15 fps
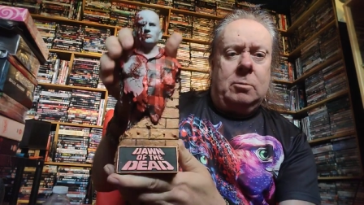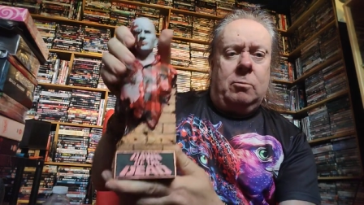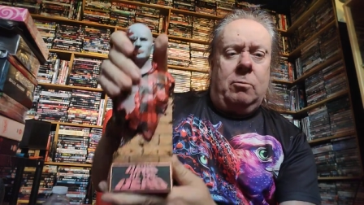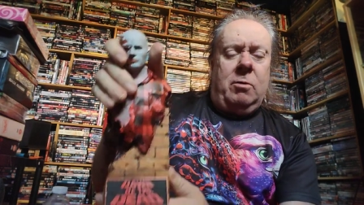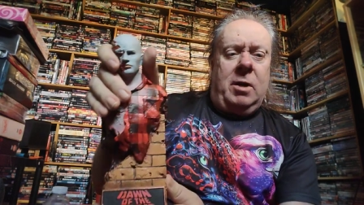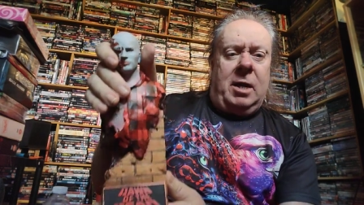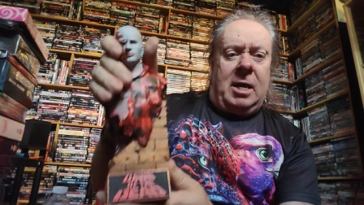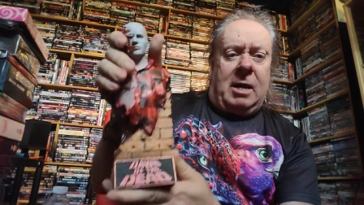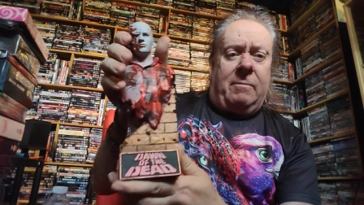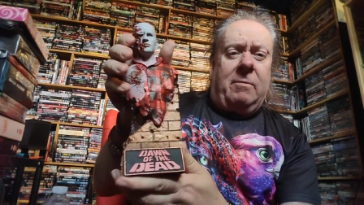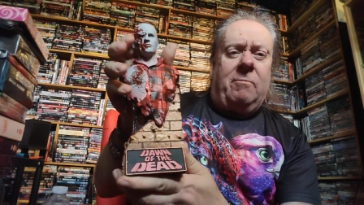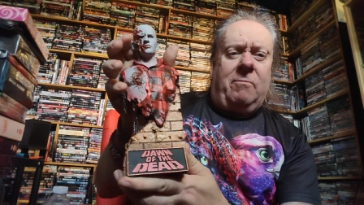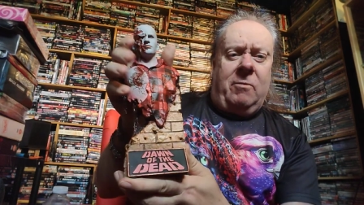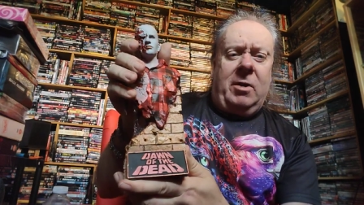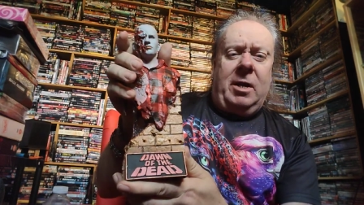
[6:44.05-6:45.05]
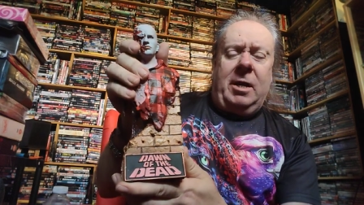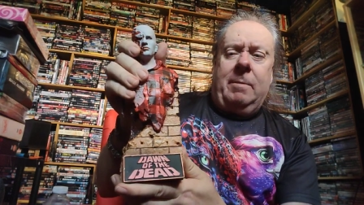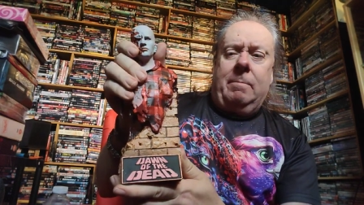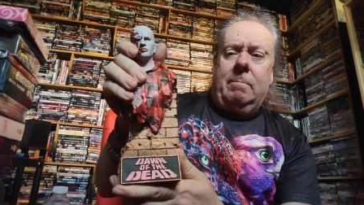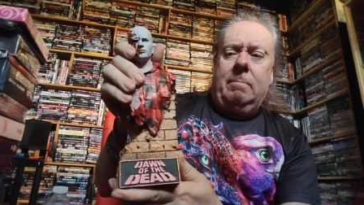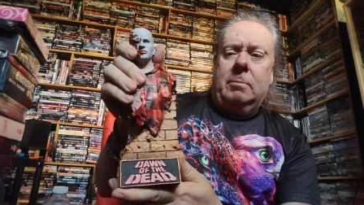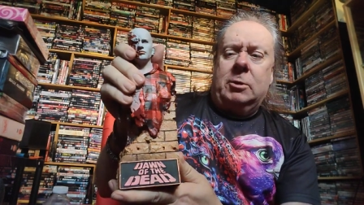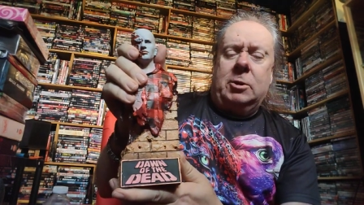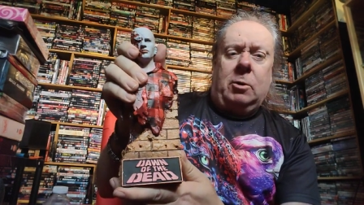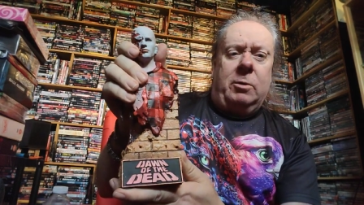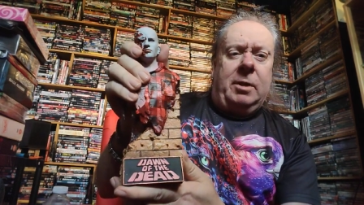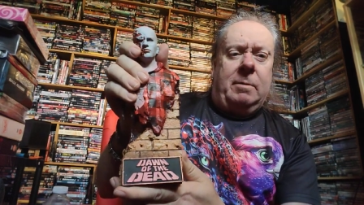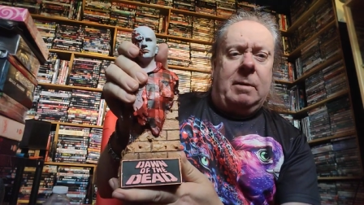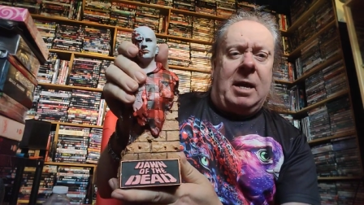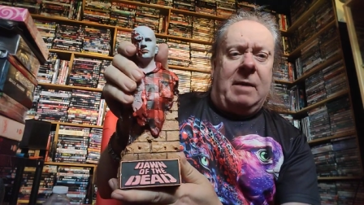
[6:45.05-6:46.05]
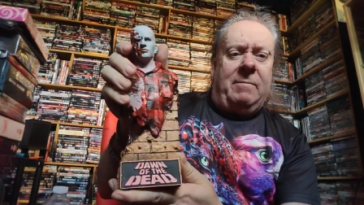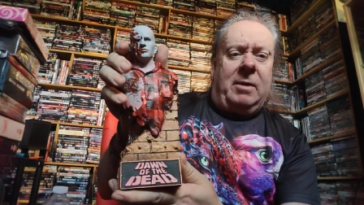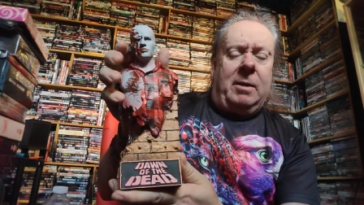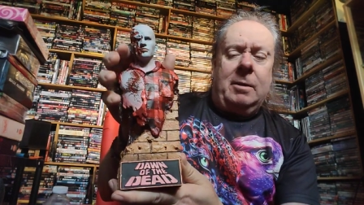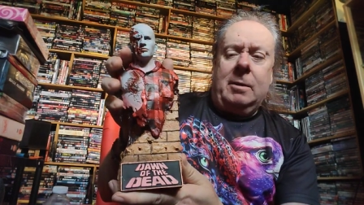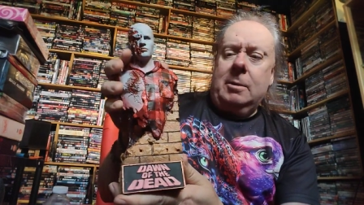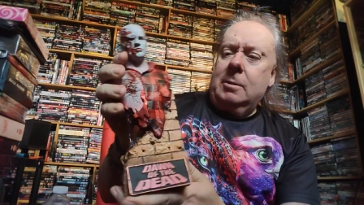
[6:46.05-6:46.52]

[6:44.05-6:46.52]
Really heavy, really solid, heavy